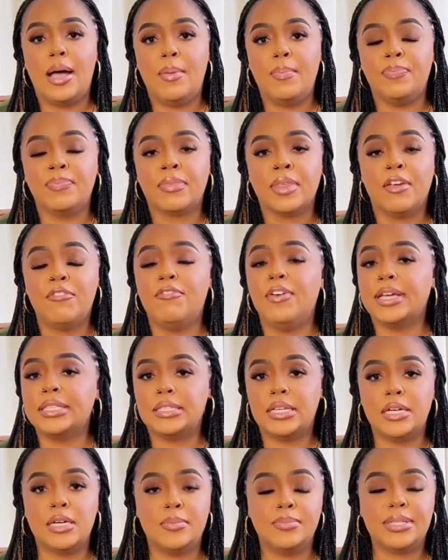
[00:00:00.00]
For
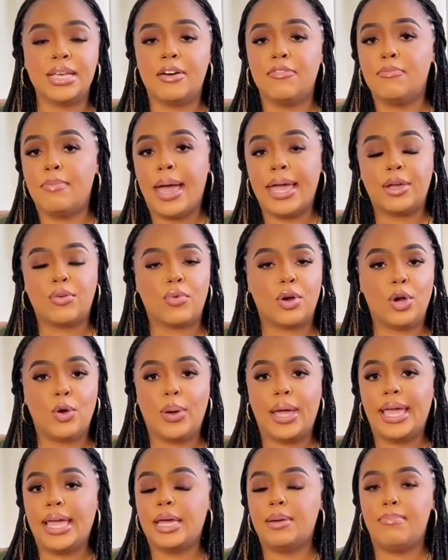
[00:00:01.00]
weeks,
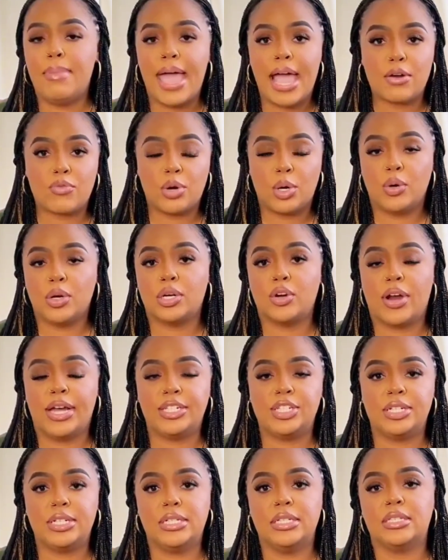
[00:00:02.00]
Baltasar had been trying to
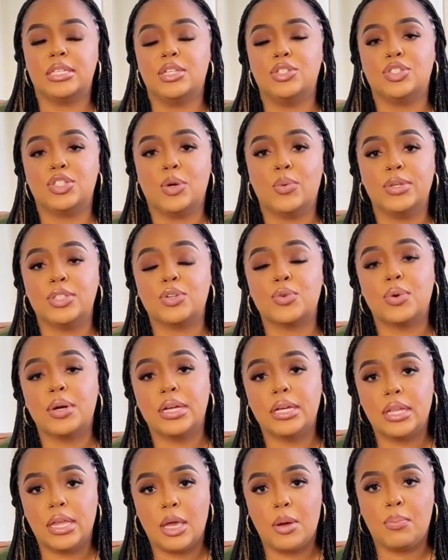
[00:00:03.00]
get close to
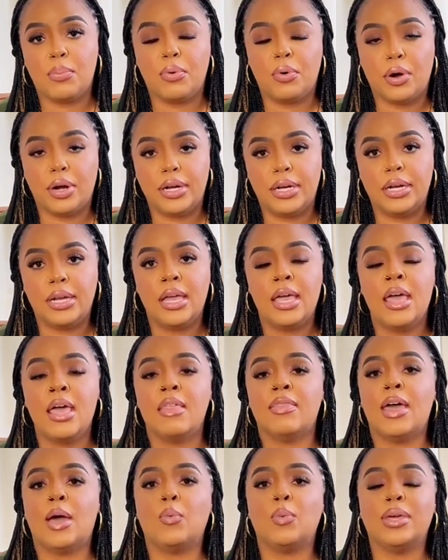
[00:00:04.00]
Mira.
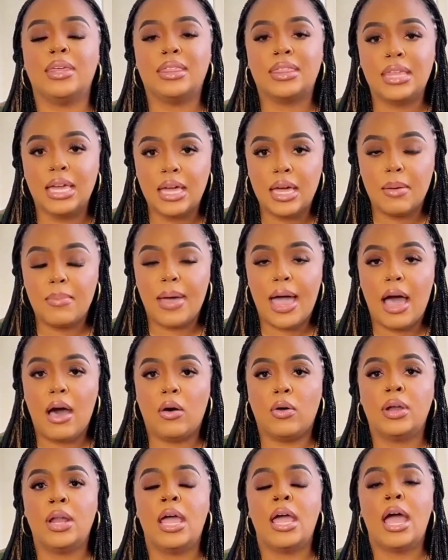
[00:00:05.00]
He sent her
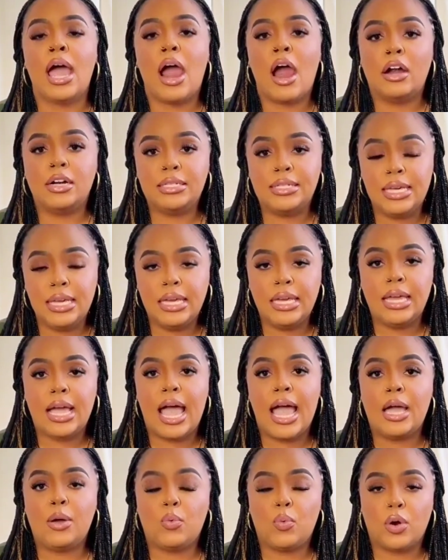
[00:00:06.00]
gifts, called her
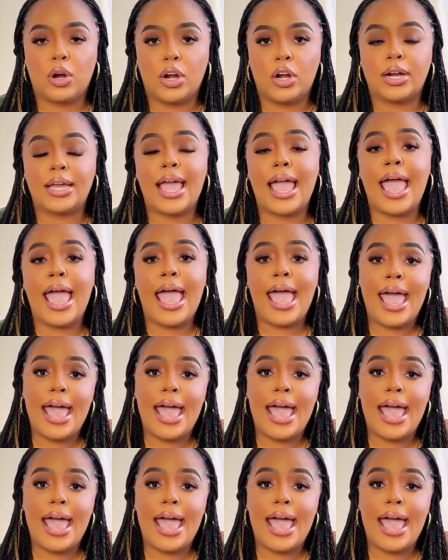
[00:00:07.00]
often, and